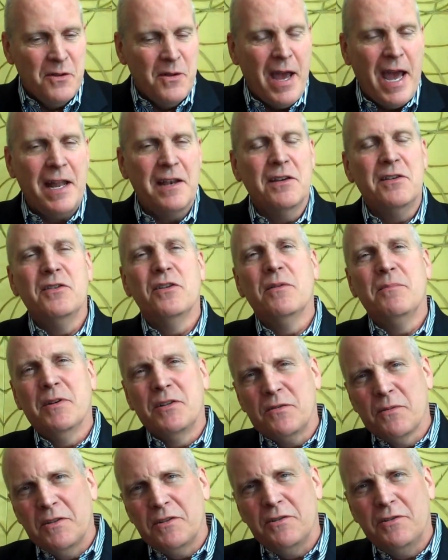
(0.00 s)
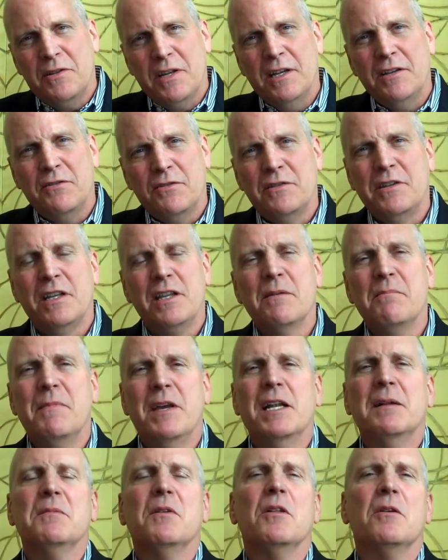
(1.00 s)
You had to do it, but what you did is you did the
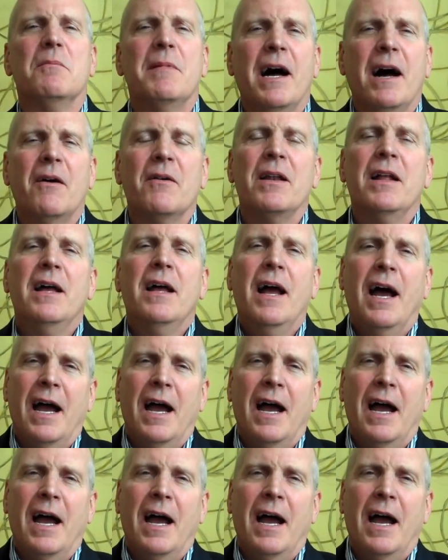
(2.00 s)
minimal amount.